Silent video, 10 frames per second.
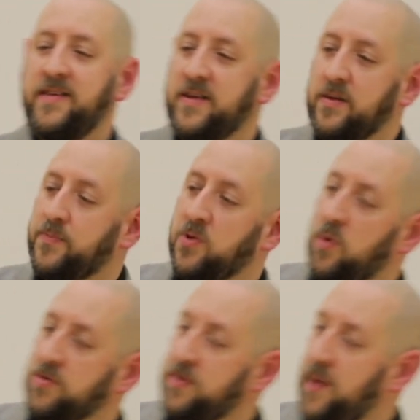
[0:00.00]
easy to
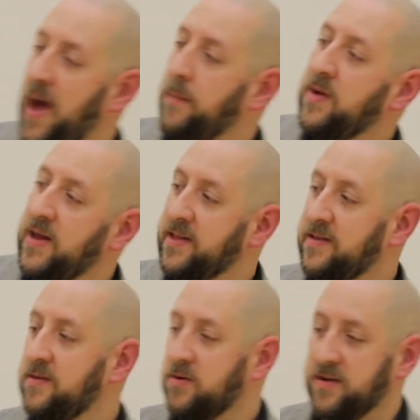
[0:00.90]
want to
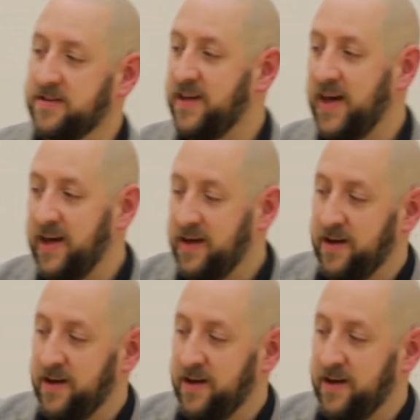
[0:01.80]
emulate, or to say,